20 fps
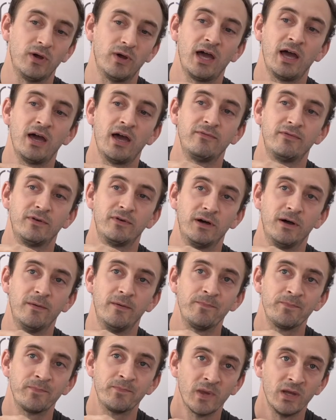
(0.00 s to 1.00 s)
have um,
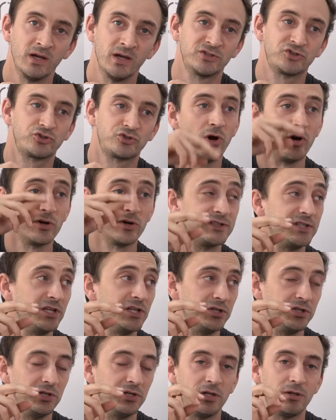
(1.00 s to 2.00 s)
a strong
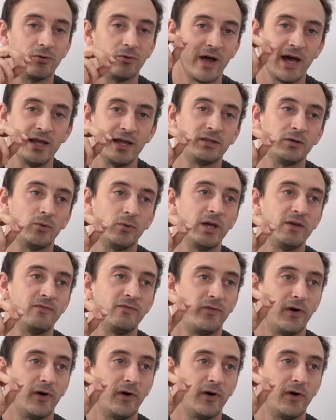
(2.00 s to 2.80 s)
signal right away